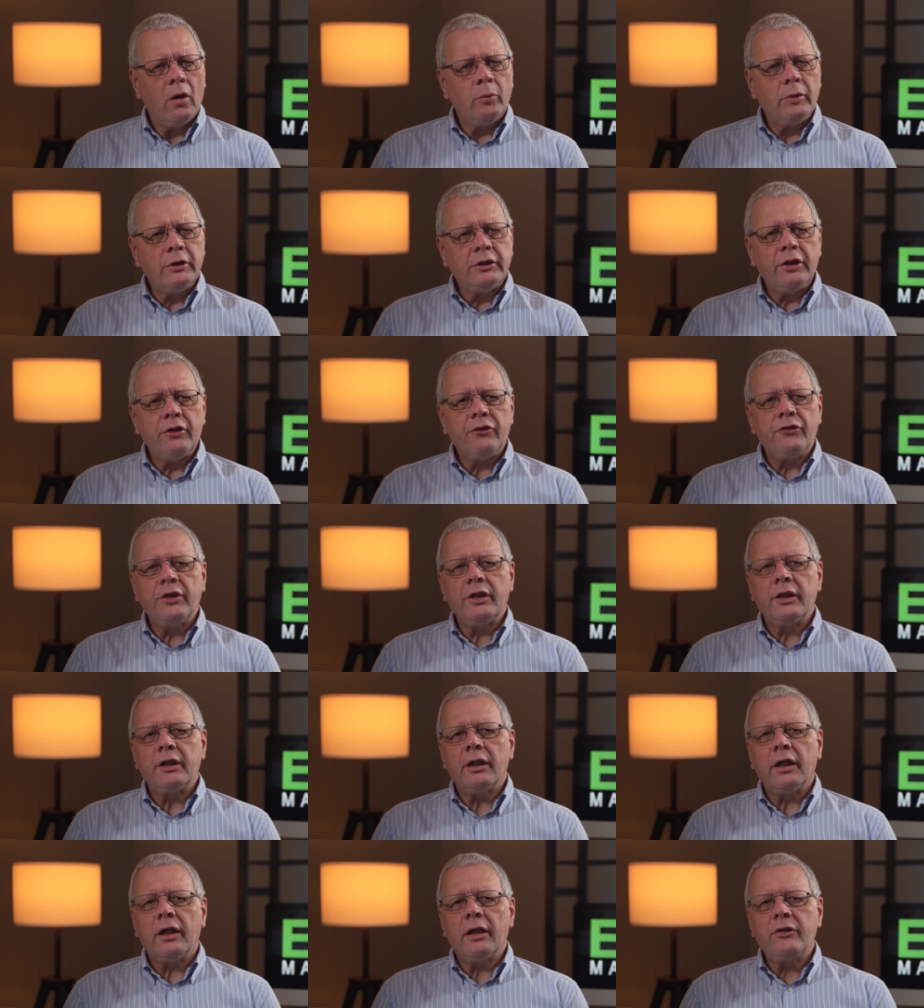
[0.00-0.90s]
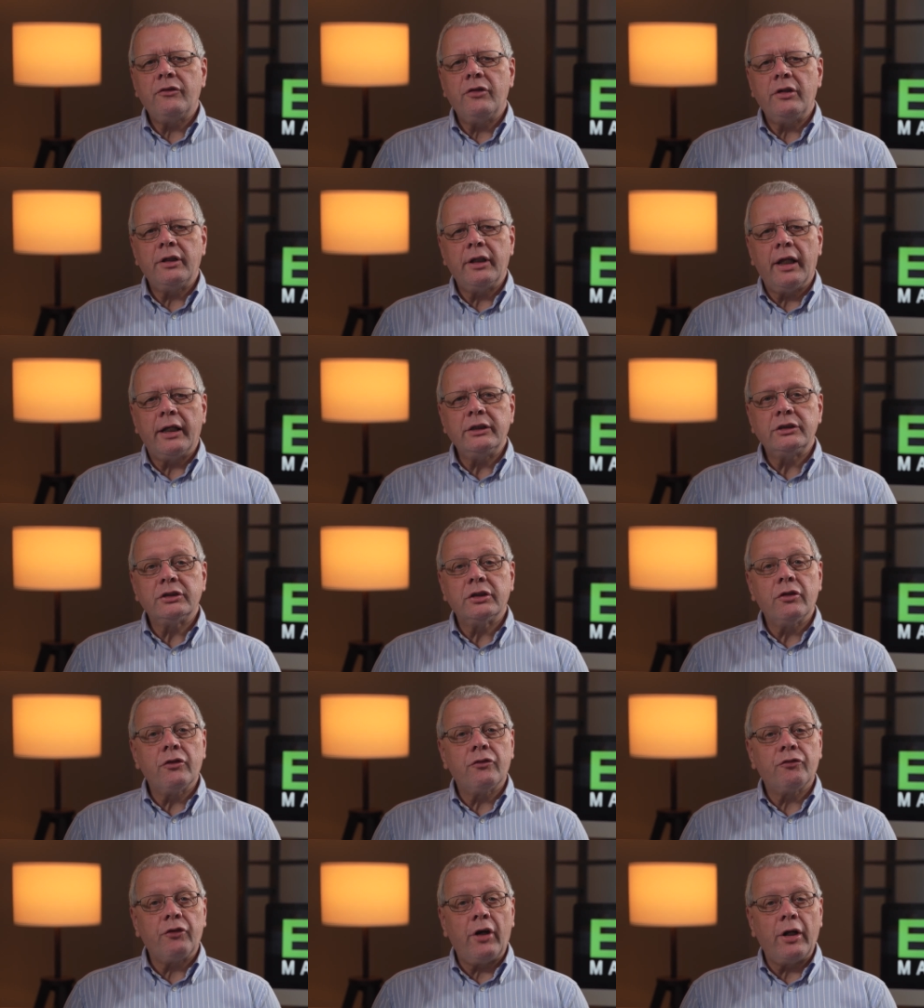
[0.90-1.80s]
which is the United
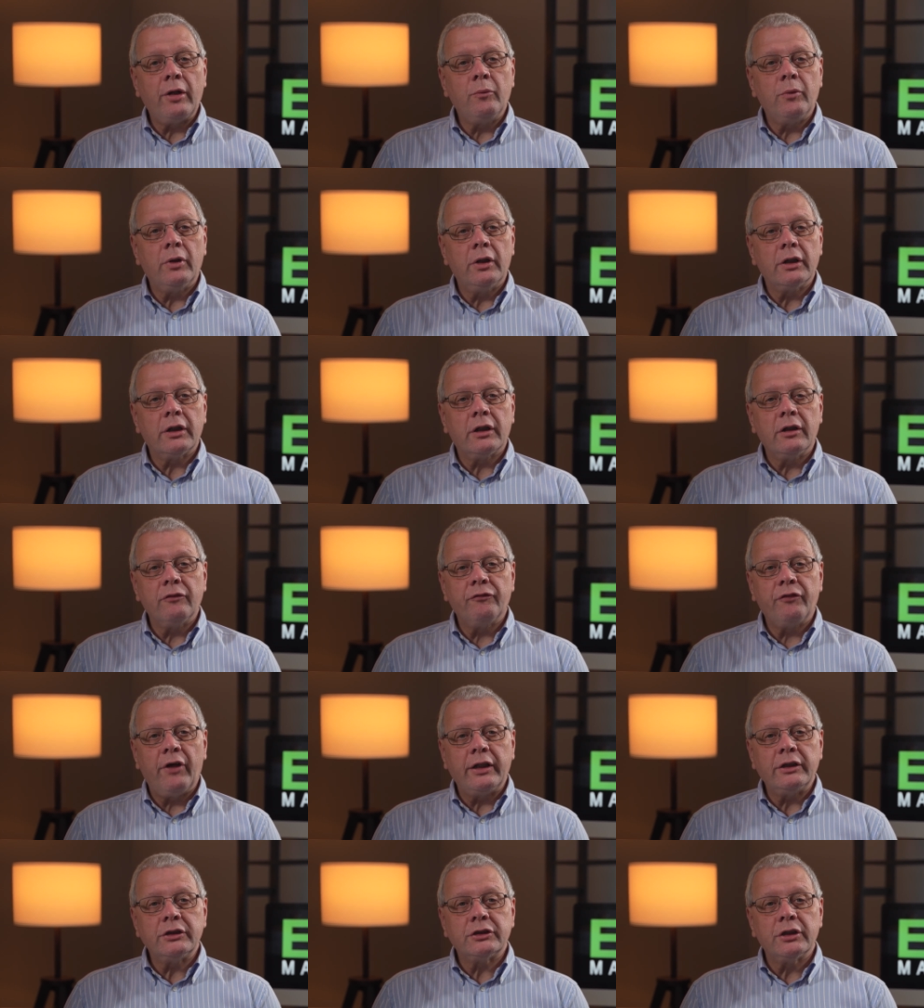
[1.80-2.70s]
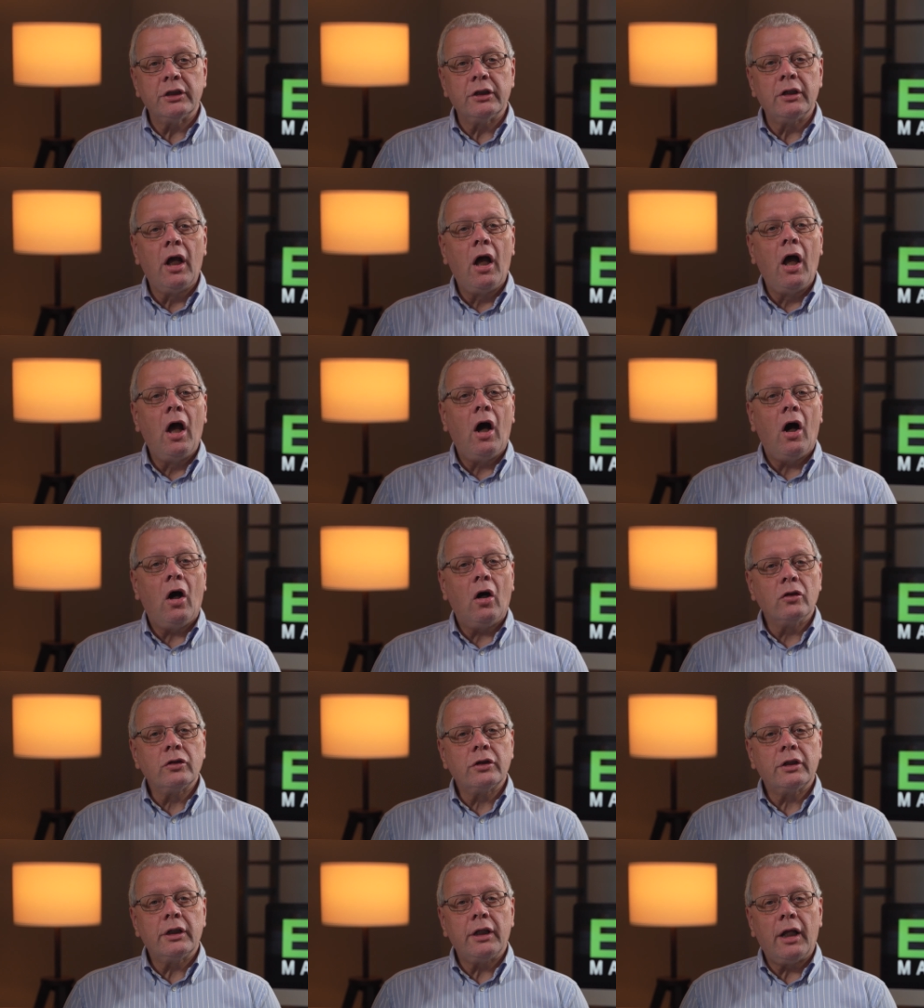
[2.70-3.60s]
Nations Framework Convention
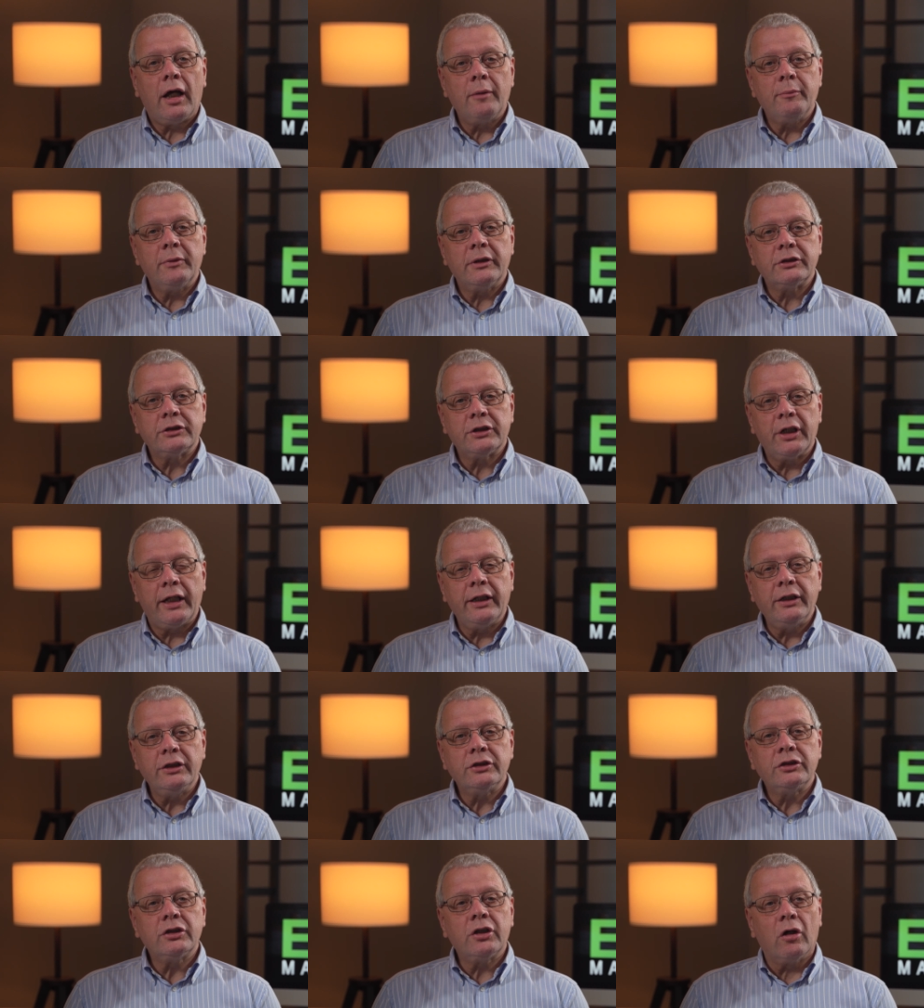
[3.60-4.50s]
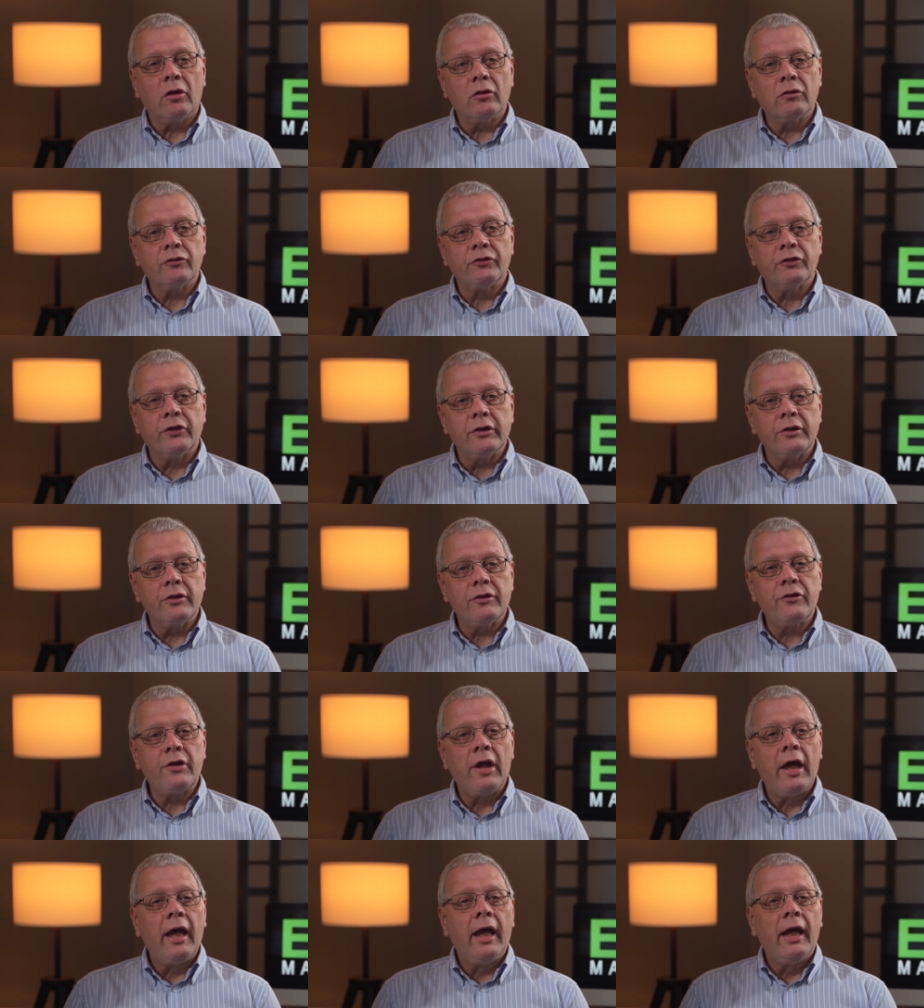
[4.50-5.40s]
on Climate Change
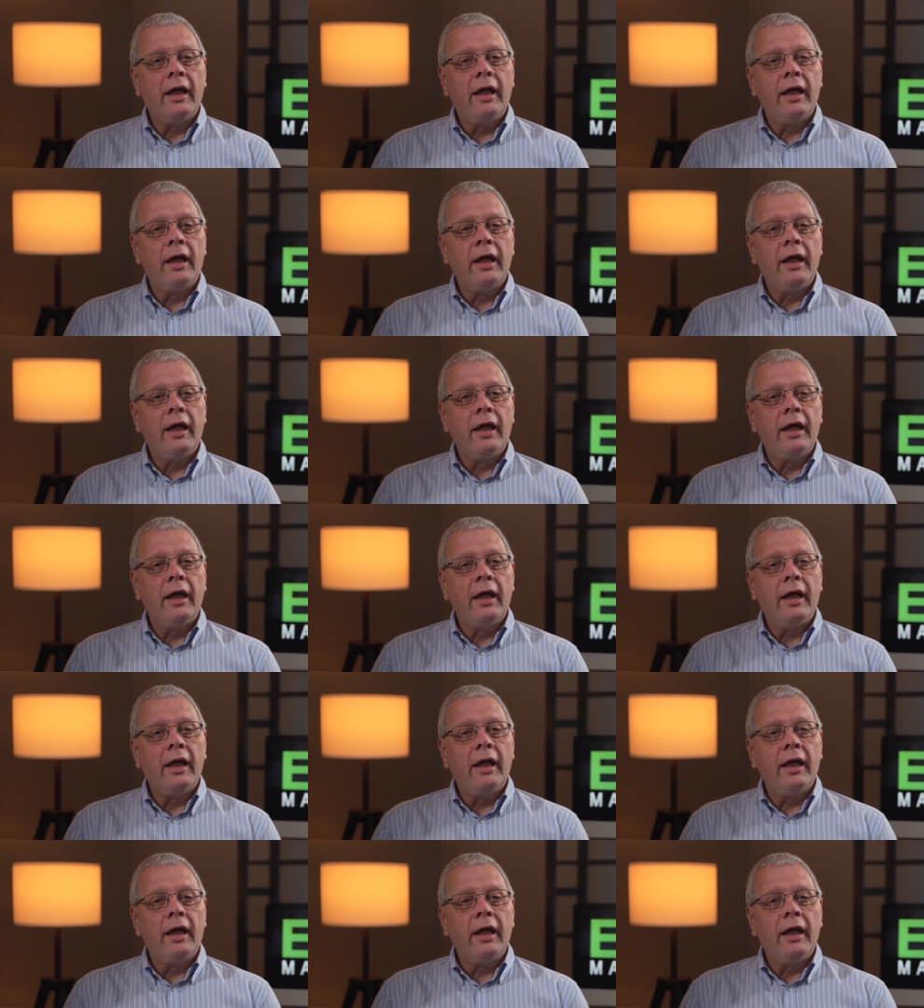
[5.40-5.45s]
Conference